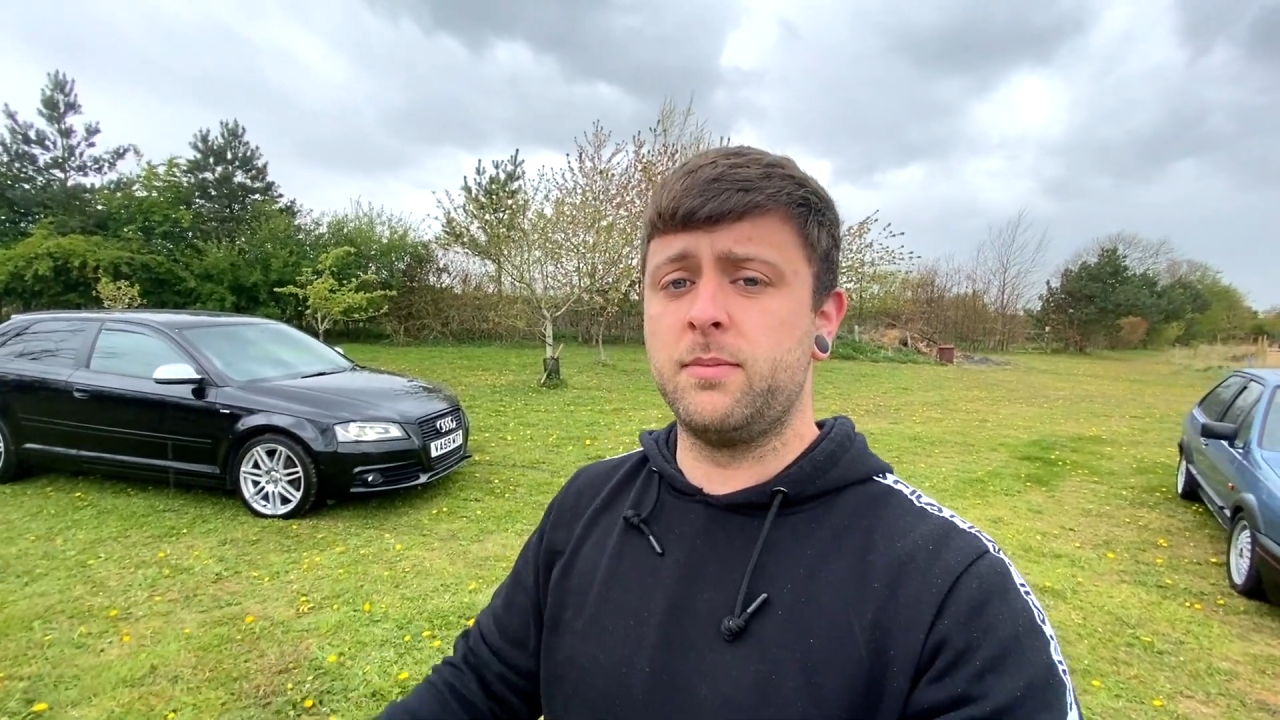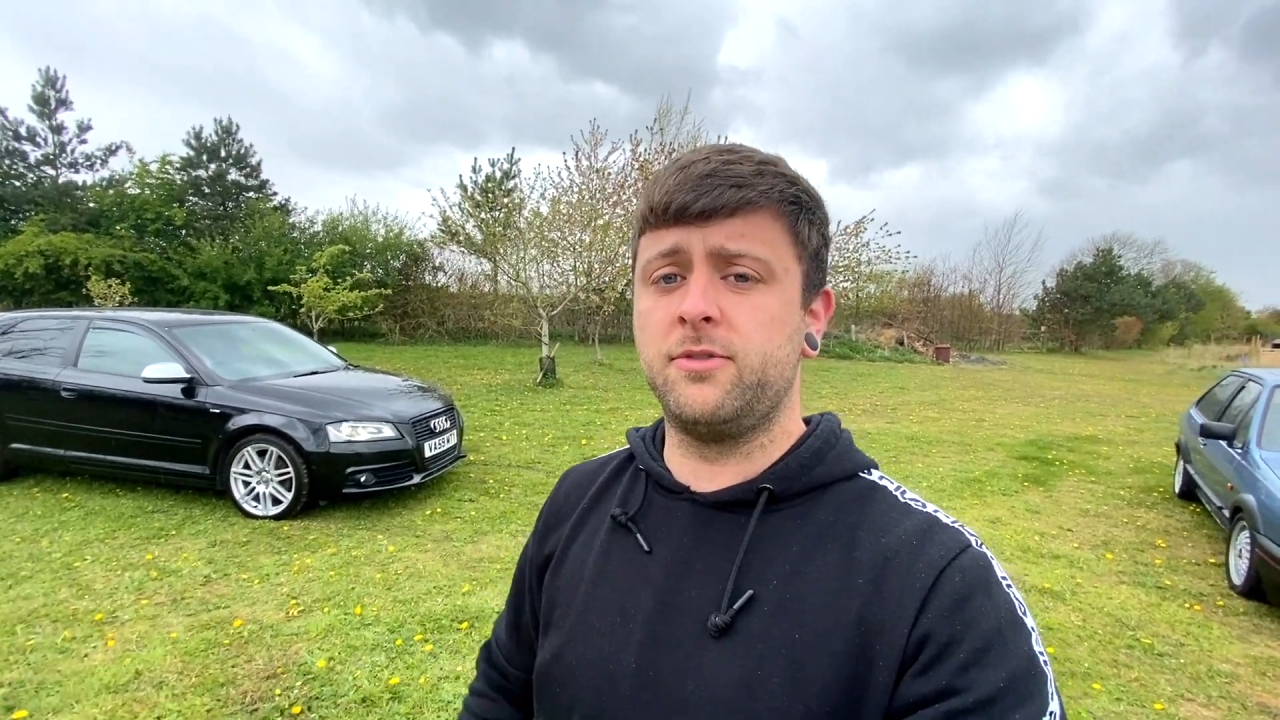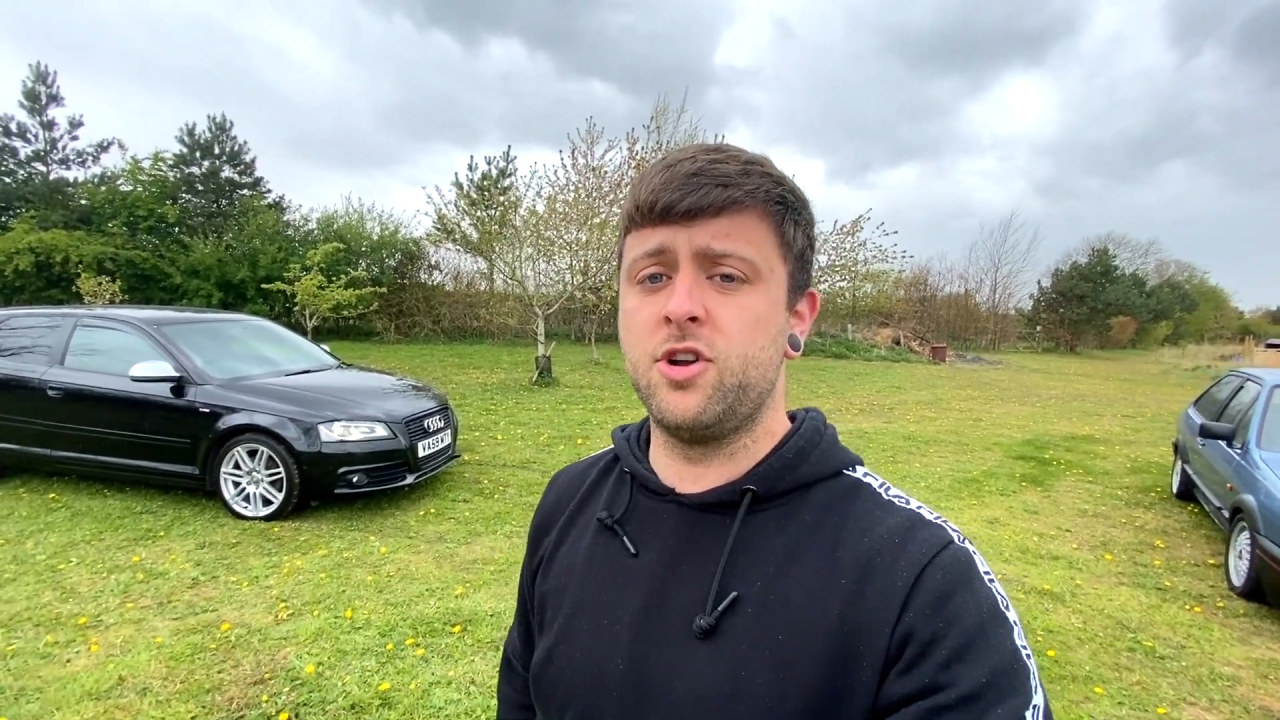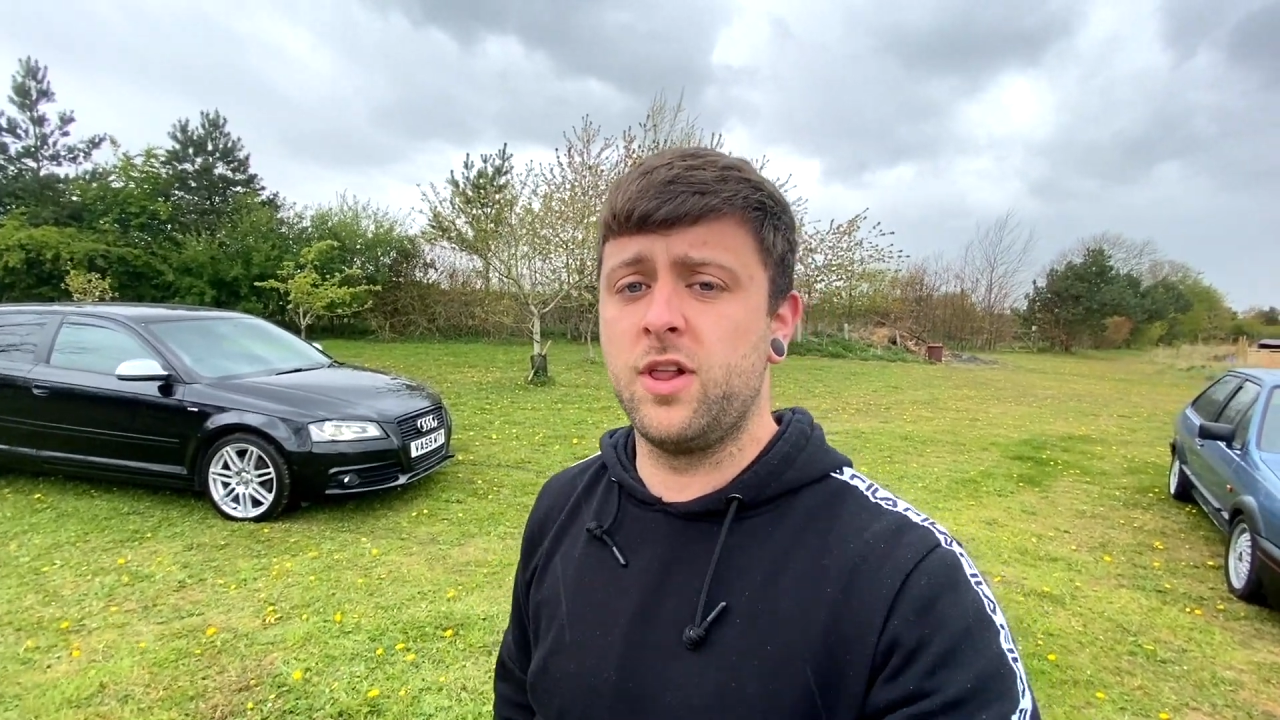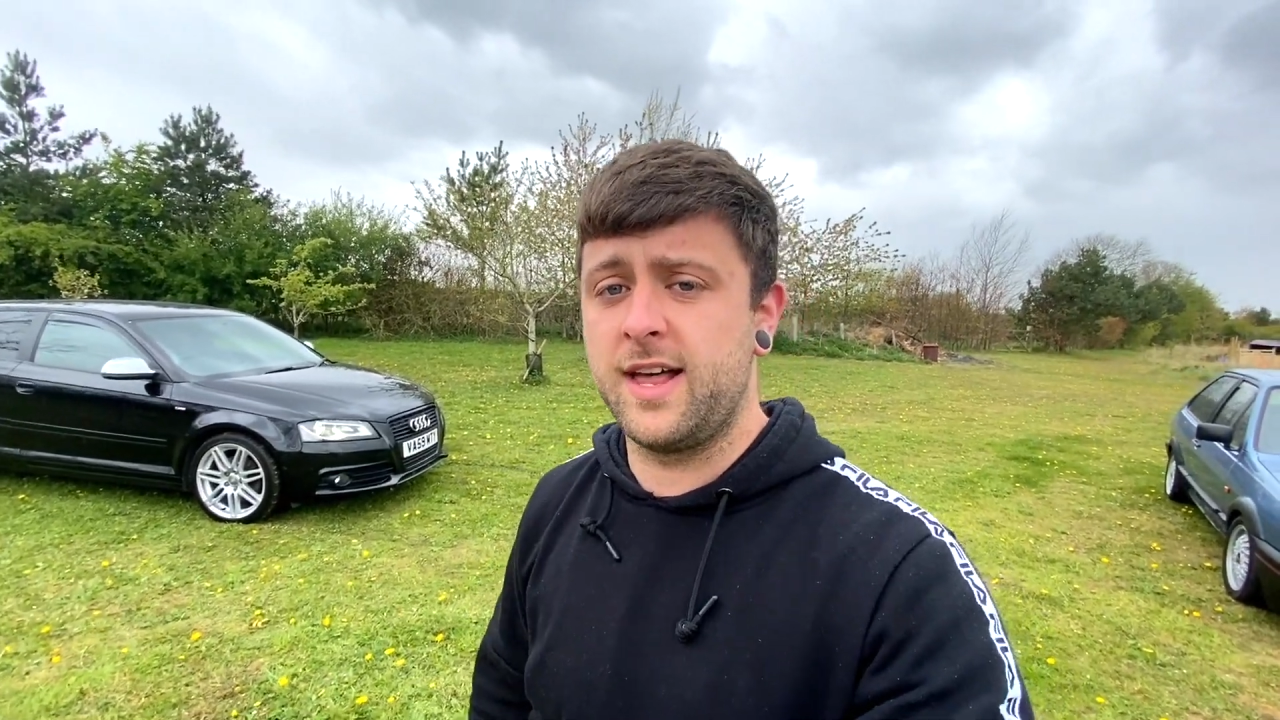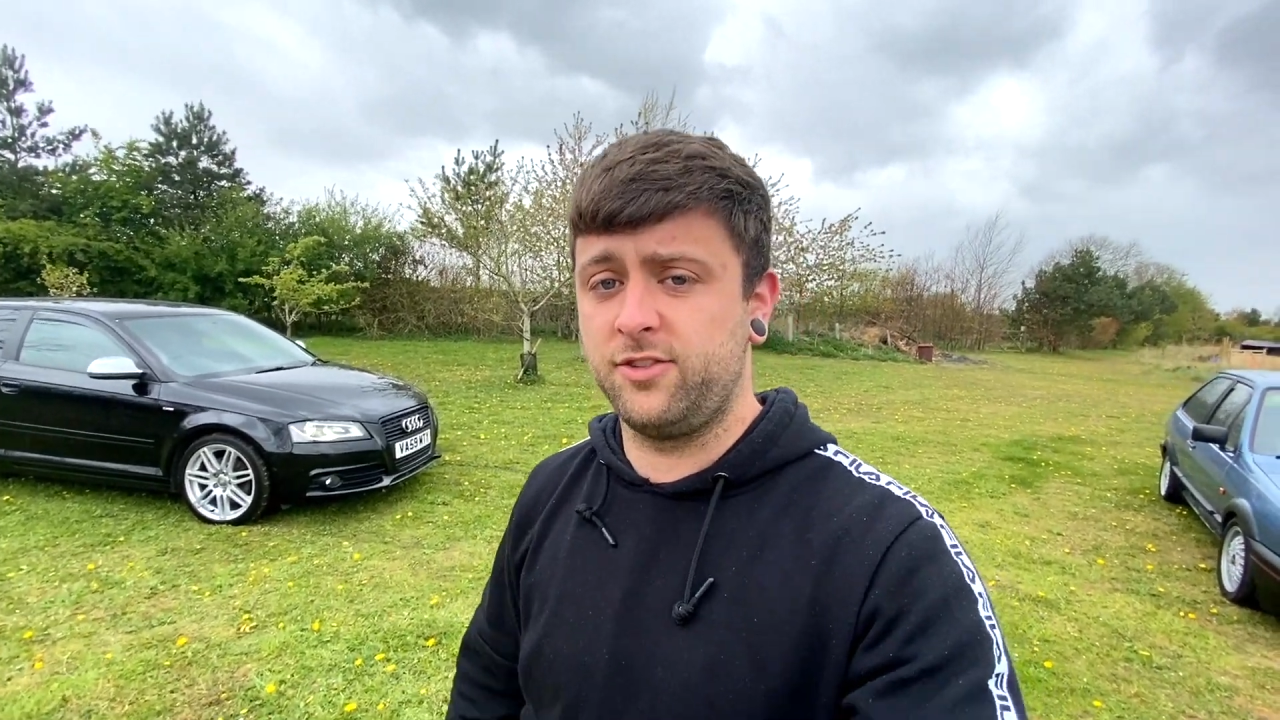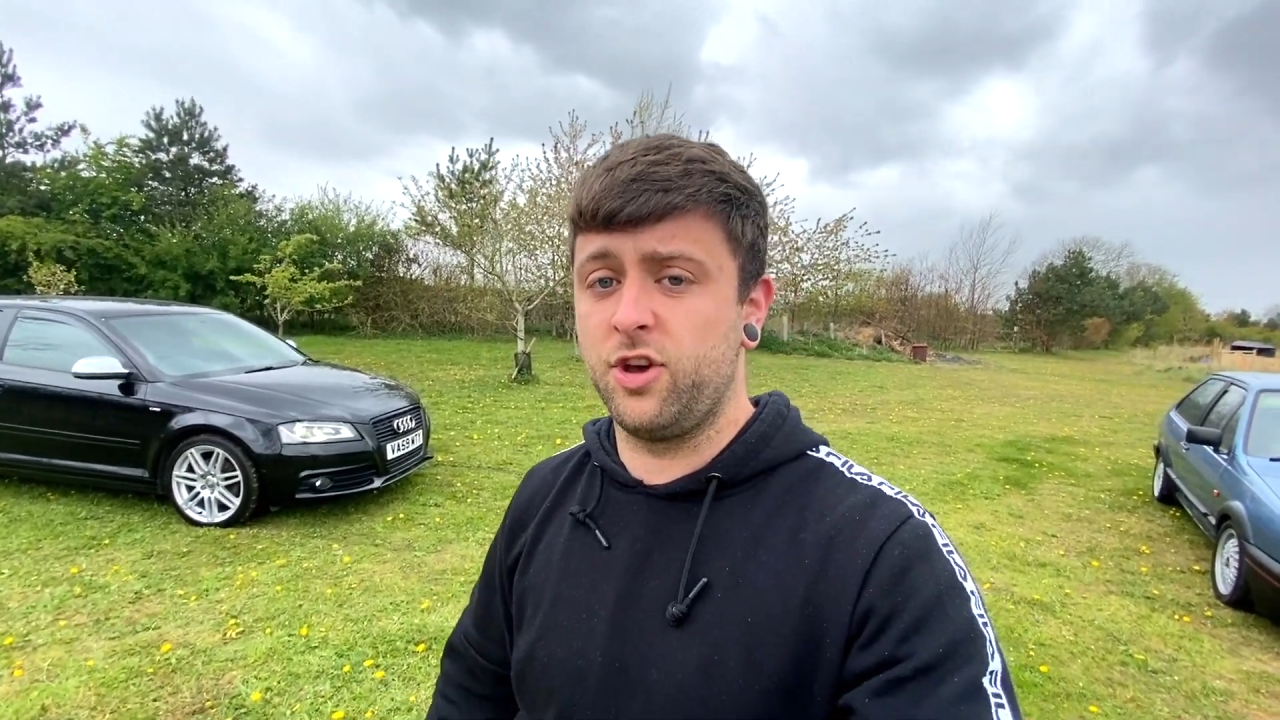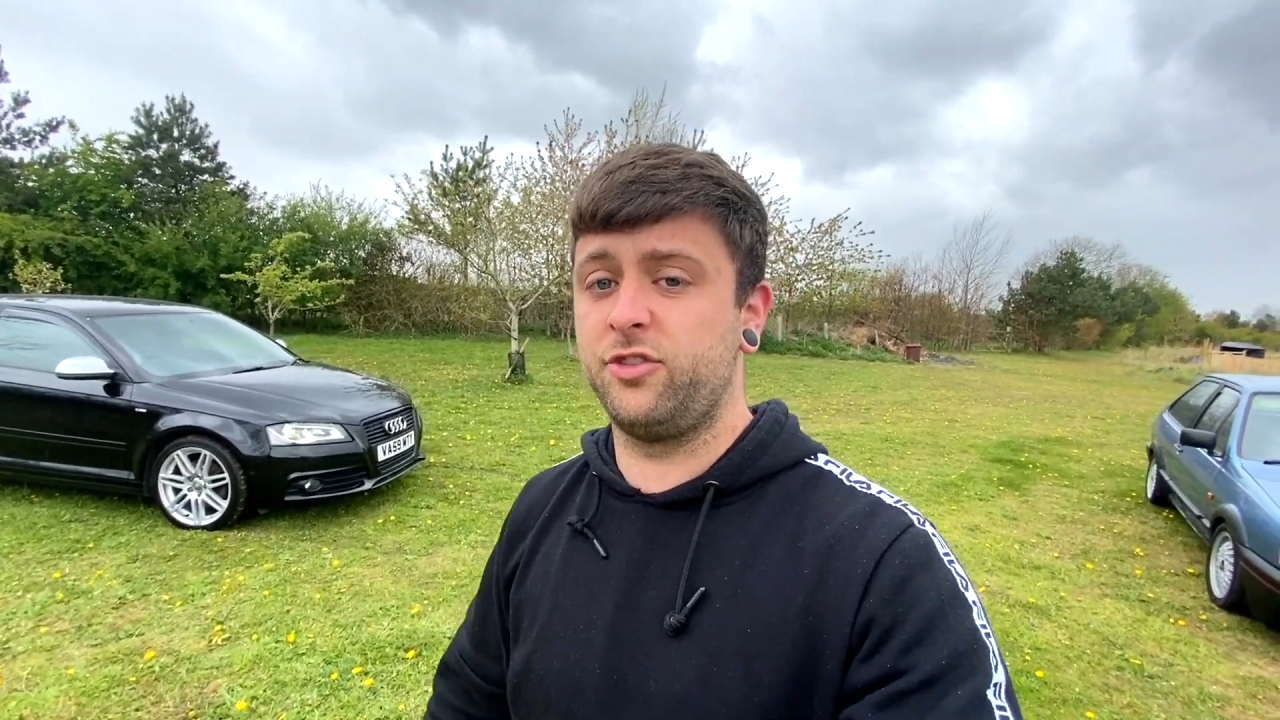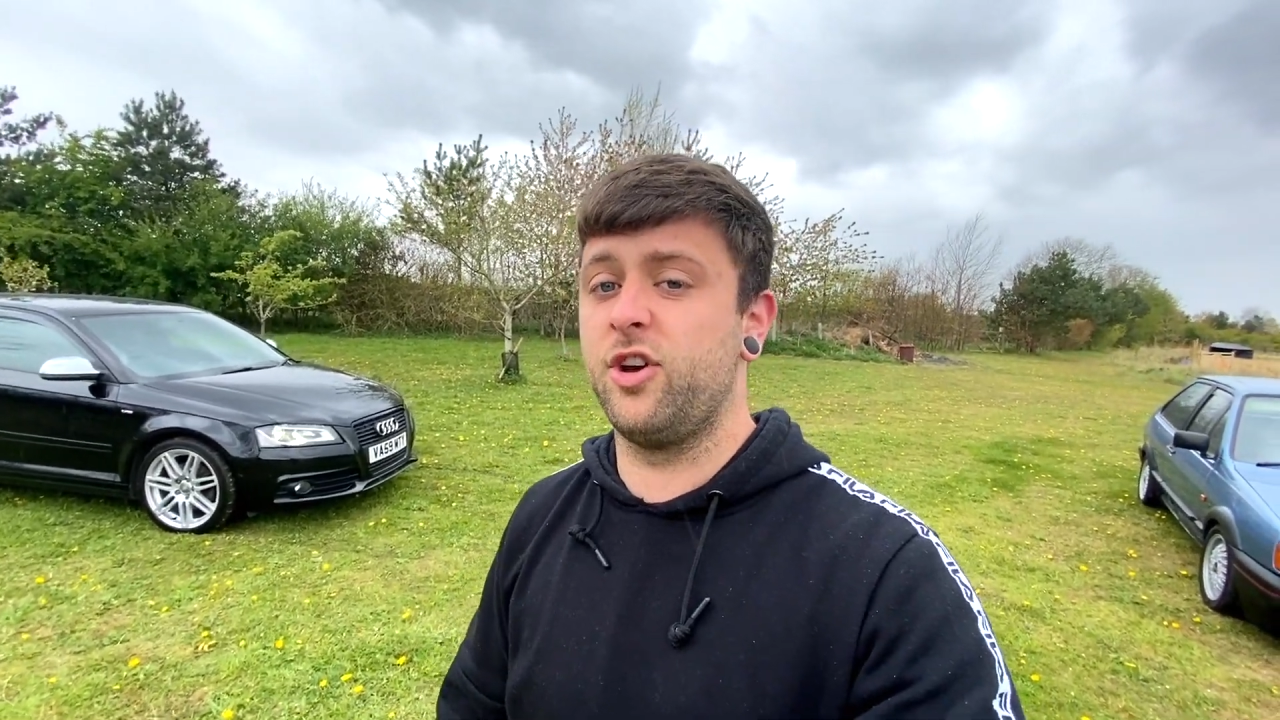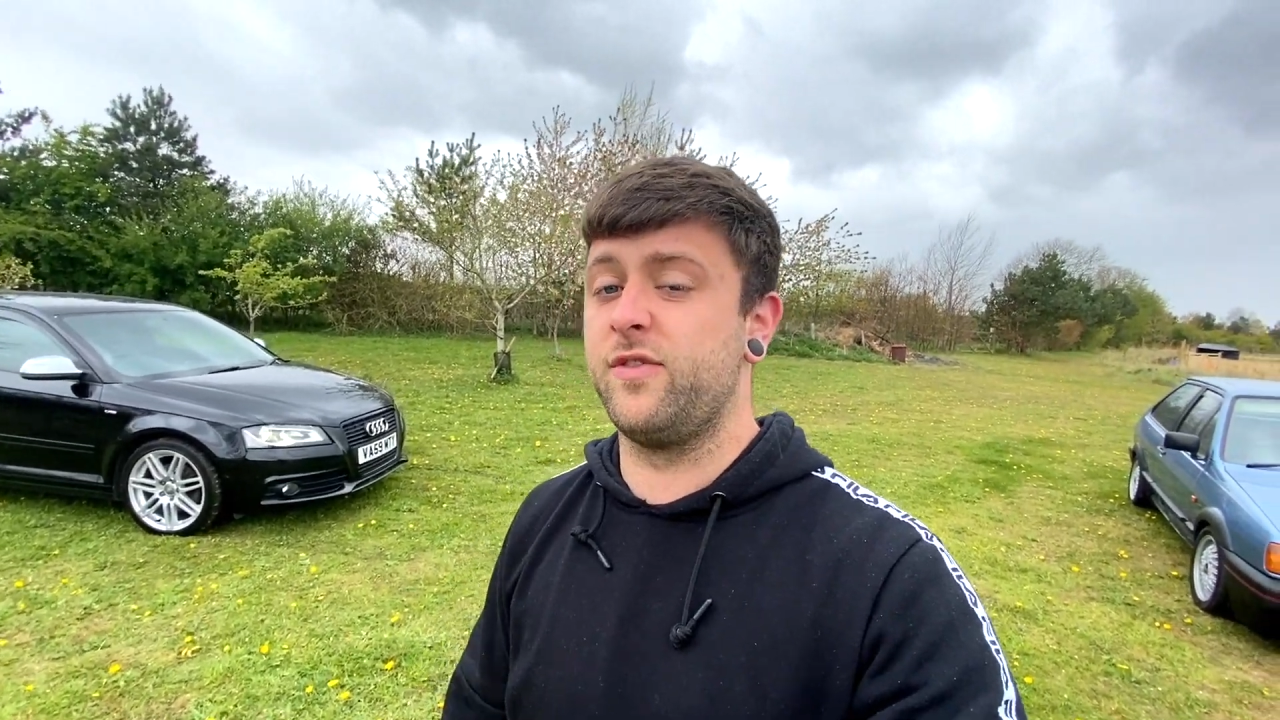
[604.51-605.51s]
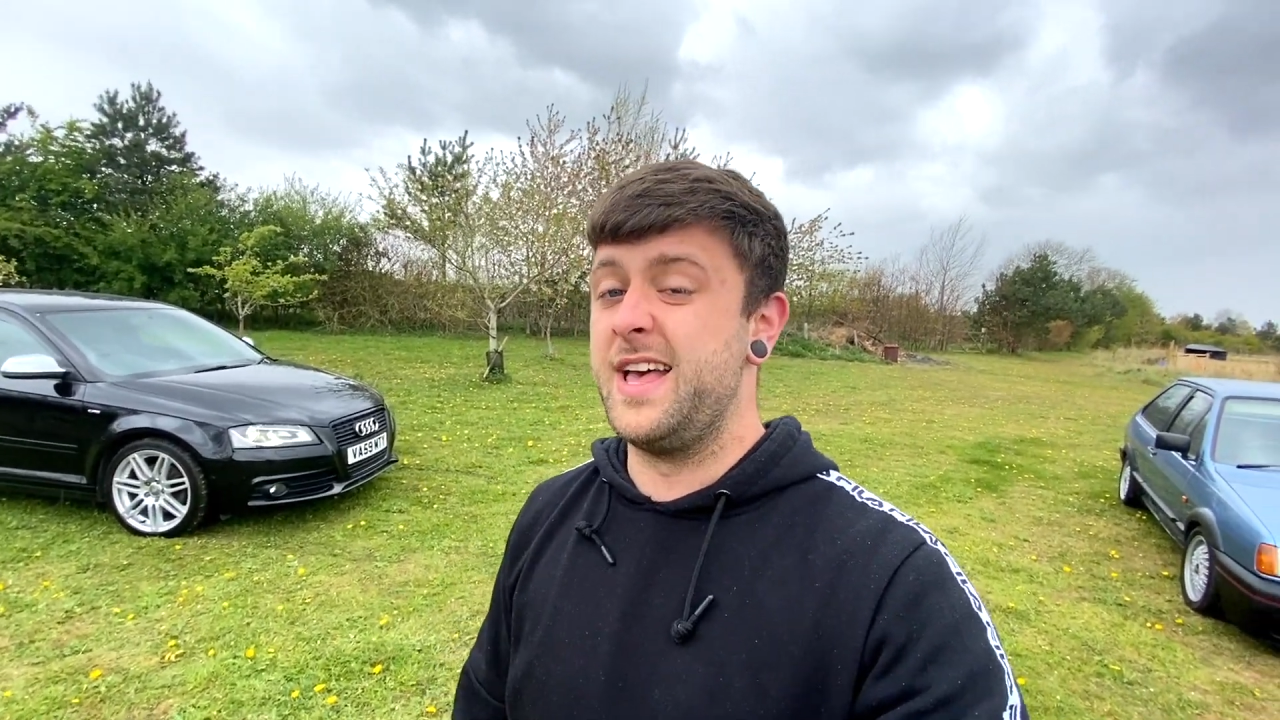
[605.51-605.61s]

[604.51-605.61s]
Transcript: and all that sort of stuff